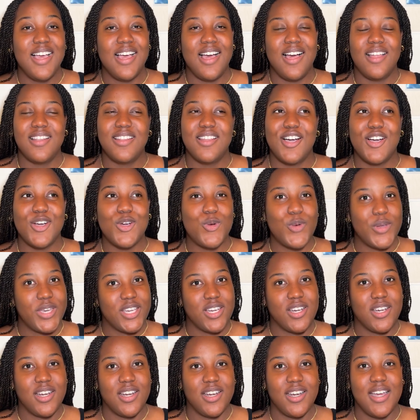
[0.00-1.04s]
a lot
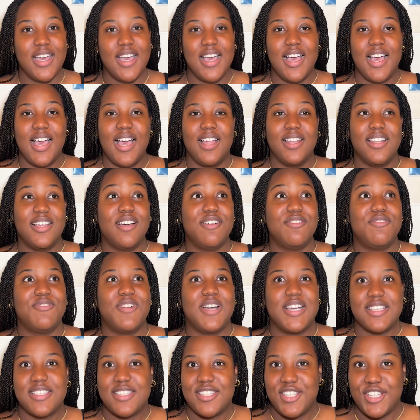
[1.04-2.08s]
quicker, a lot
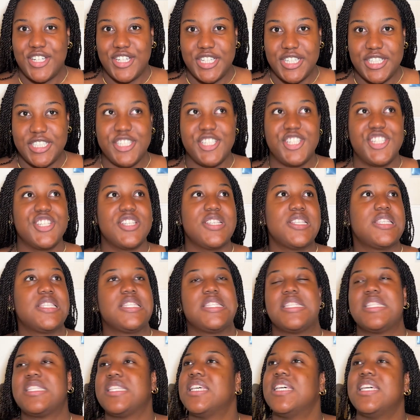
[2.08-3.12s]
faster, just
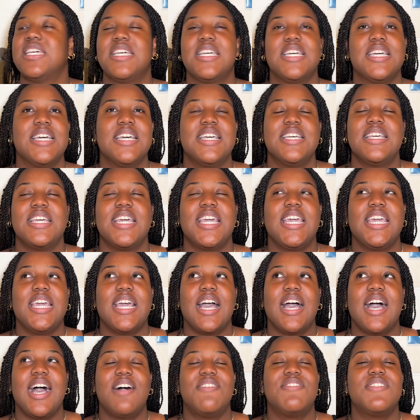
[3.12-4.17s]

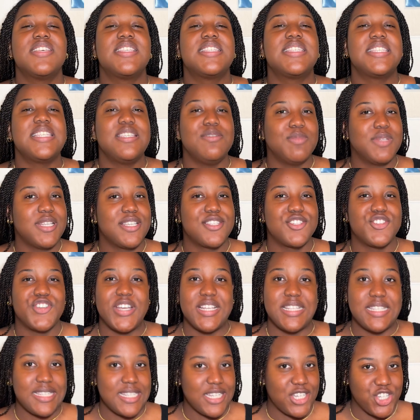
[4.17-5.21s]
have a seamless
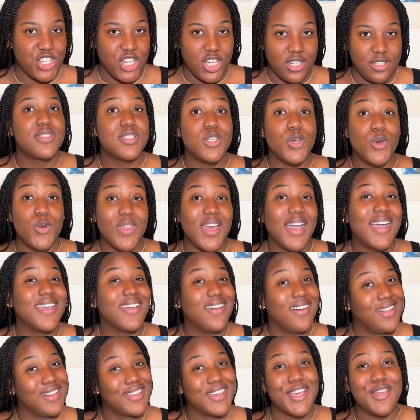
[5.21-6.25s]
transition so that
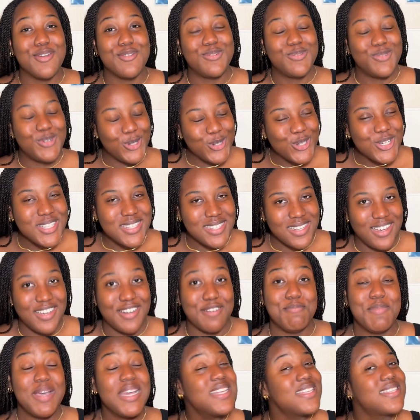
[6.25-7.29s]
y'all can focus
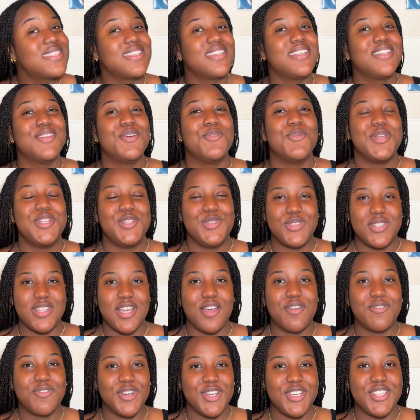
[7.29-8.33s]
on medicine when you
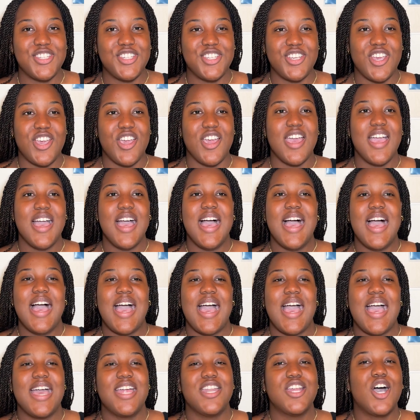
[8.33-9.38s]
start first year
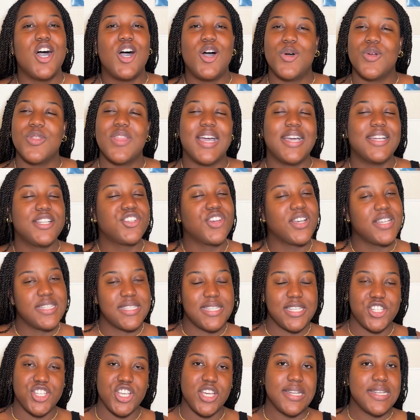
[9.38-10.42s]
and how that
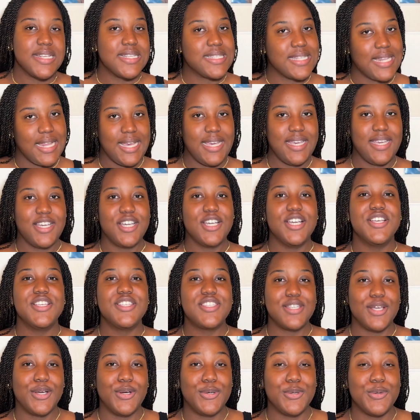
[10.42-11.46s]
transition is like.
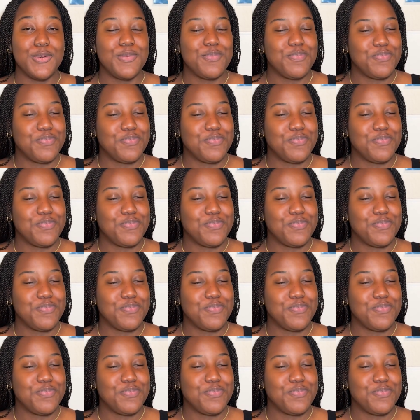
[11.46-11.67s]
So